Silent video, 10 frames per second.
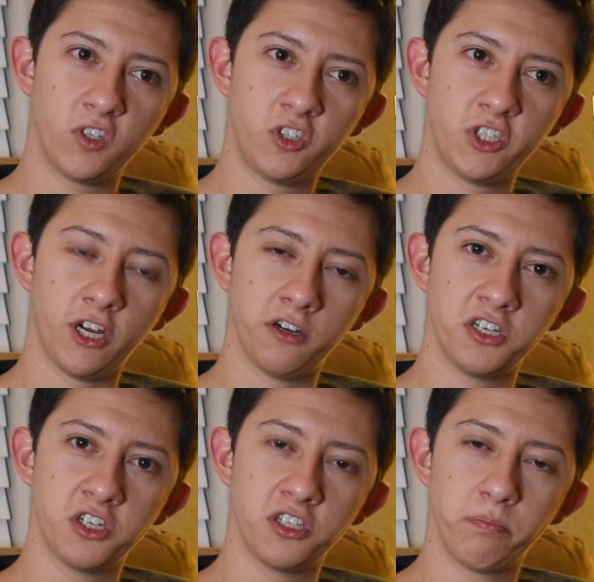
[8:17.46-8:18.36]

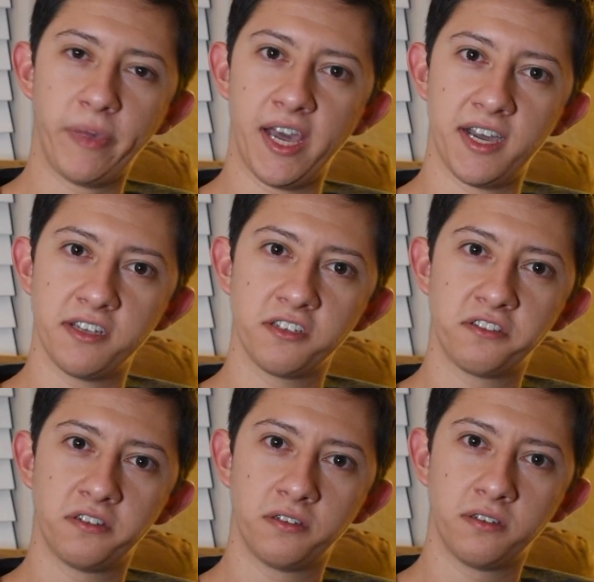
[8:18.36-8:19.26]
Cherish the
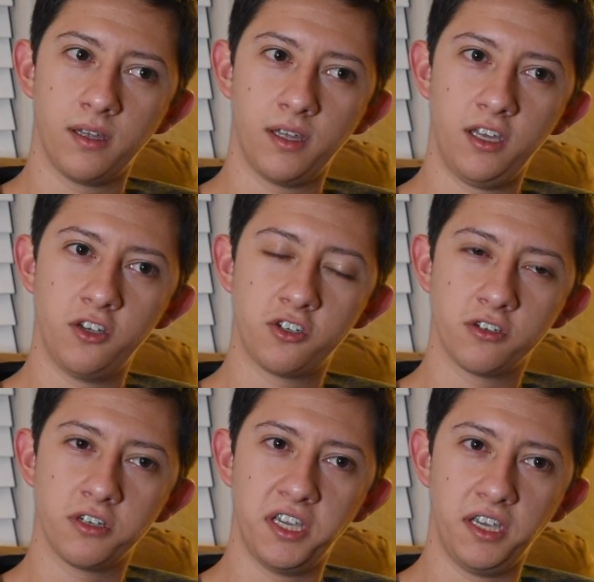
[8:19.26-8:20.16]
past.
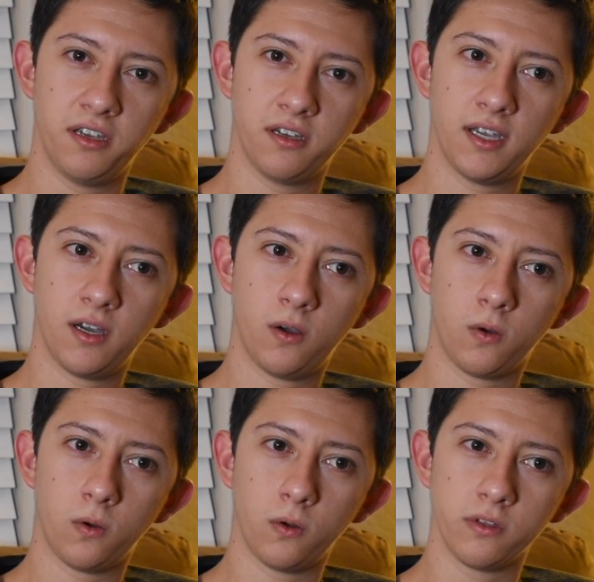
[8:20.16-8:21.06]
History
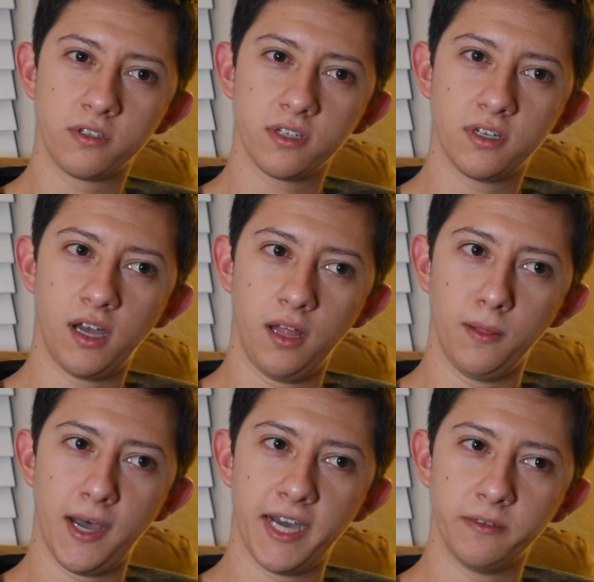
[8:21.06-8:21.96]
holds a
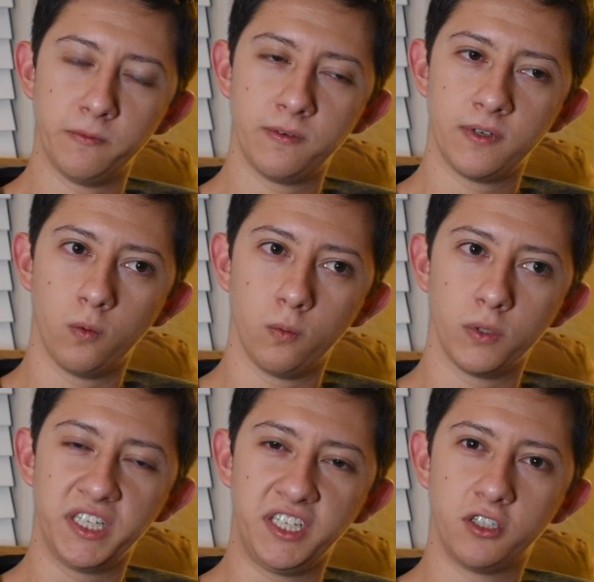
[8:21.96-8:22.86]
lot of really